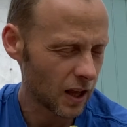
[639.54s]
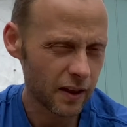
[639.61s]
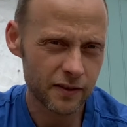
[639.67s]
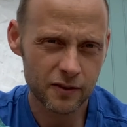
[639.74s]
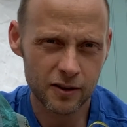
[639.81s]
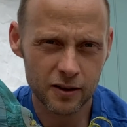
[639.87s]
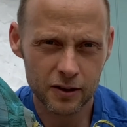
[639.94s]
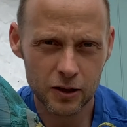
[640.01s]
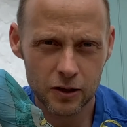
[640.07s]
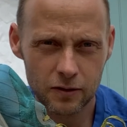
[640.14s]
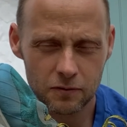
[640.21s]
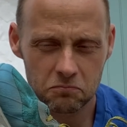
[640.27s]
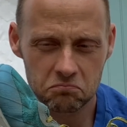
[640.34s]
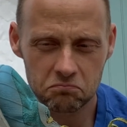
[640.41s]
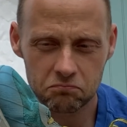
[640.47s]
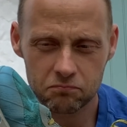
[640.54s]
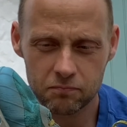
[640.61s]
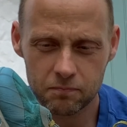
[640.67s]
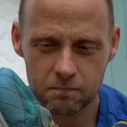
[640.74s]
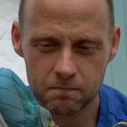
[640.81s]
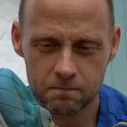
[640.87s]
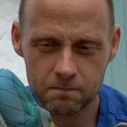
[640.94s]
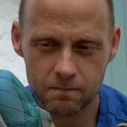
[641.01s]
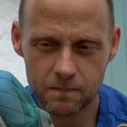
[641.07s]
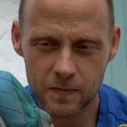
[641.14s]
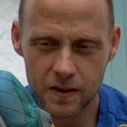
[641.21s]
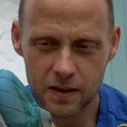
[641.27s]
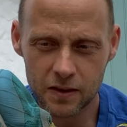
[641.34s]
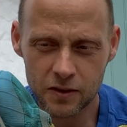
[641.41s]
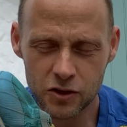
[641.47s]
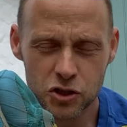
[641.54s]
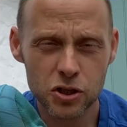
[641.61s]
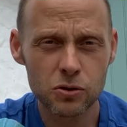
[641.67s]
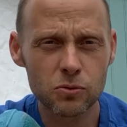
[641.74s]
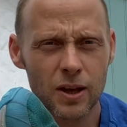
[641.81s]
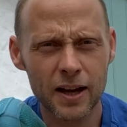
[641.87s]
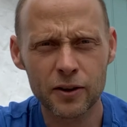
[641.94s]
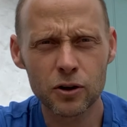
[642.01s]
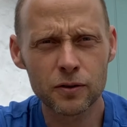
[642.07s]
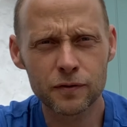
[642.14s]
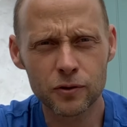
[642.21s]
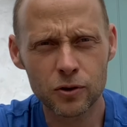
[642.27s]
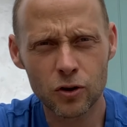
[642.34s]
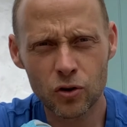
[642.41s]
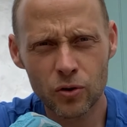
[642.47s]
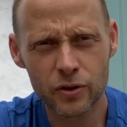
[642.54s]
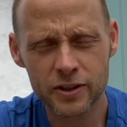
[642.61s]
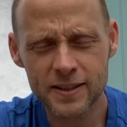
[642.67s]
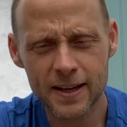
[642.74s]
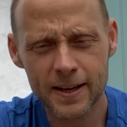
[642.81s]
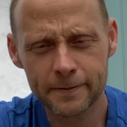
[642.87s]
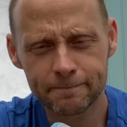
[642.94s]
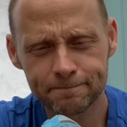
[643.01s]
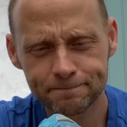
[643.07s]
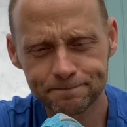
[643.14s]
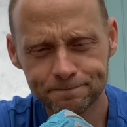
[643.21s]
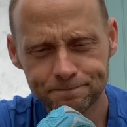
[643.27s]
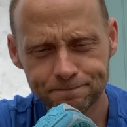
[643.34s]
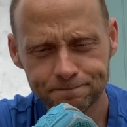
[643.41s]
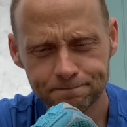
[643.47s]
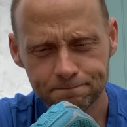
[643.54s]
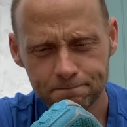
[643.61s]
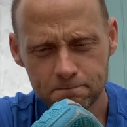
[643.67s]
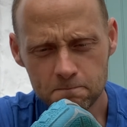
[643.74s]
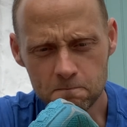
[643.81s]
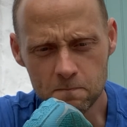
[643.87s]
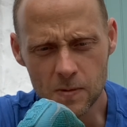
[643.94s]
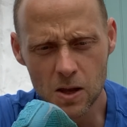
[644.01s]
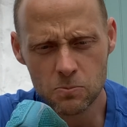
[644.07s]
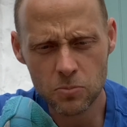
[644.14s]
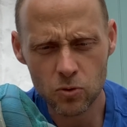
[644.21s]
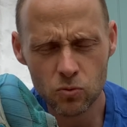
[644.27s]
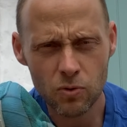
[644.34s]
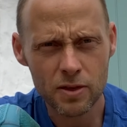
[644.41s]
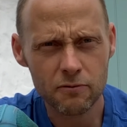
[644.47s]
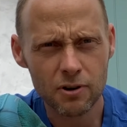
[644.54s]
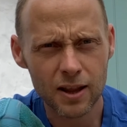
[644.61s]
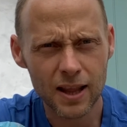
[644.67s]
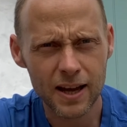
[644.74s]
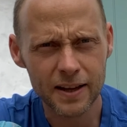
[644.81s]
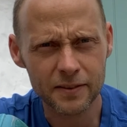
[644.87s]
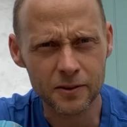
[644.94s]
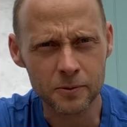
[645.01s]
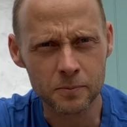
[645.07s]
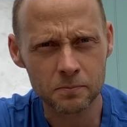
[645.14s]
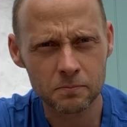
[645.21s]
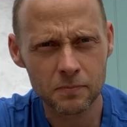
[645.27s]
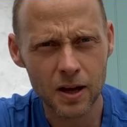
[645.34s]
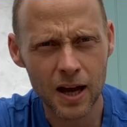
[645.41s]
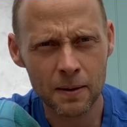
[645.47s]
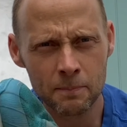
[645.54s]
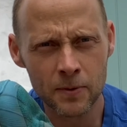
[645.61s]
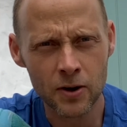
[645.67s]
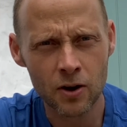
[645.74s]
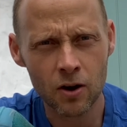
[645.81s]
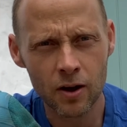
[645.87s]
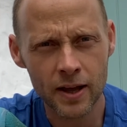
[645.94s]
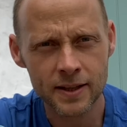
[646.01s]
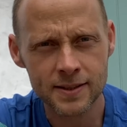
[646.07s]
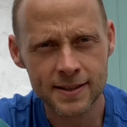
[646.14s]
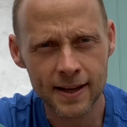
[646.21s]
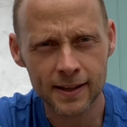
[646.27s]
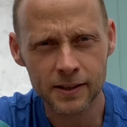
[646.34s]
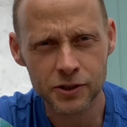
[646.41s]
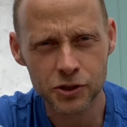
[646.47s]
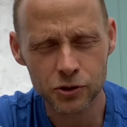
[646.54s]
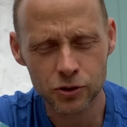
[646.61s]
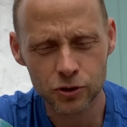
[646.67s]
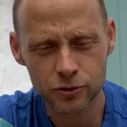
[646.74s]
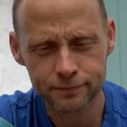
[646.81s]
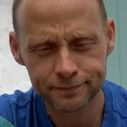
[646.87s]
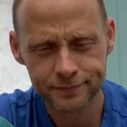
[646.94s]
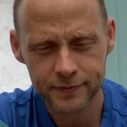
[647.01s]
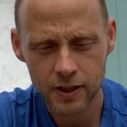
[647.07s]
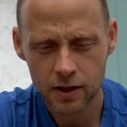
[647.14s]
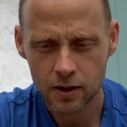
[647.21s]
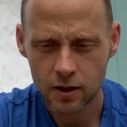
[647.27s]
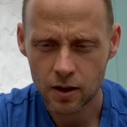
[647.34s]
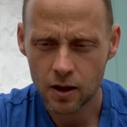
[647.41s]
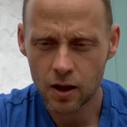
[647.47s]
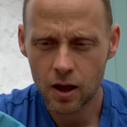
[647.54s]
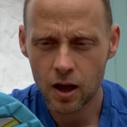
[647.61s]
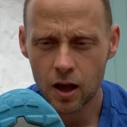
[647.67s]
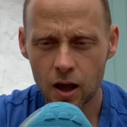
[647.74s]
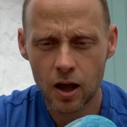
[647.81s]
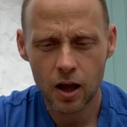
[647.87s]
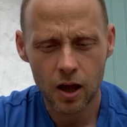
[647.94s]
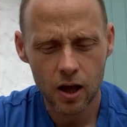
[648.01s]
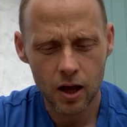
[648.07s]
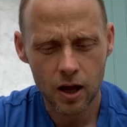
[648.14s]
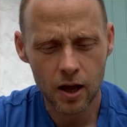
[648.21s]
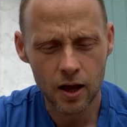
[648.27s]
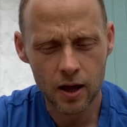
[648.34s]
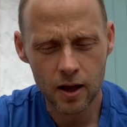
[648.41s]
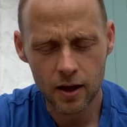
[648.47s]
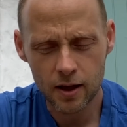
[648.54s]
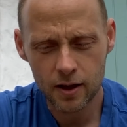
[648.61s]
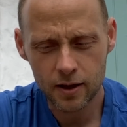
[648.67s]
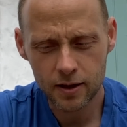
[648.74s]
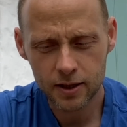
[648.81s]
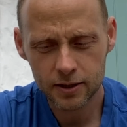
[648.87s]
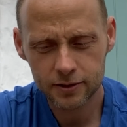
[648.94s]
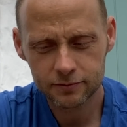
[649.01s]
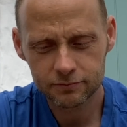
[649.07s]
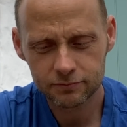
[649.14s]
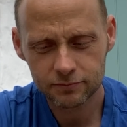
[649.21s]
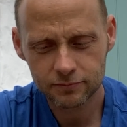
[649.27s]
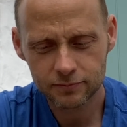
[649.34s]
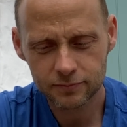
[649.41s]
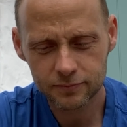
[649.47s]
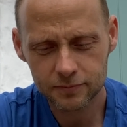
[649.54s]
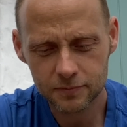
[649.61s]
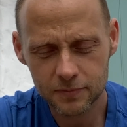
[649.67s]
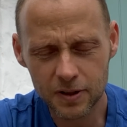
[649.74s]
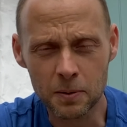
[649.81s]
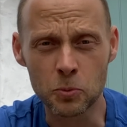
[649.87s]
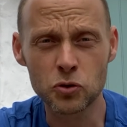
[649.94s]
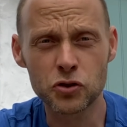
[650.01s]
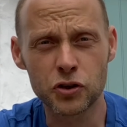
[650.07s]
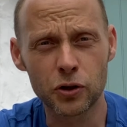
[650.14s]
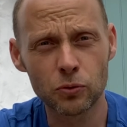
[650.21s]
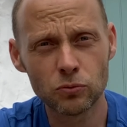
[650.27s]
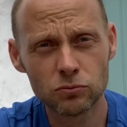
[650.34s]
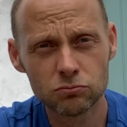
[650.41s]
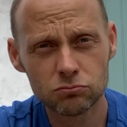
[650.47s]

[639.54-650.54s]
they're the shoe that I go for all the time, but whether I like them, I'm not entirely sure. I must do,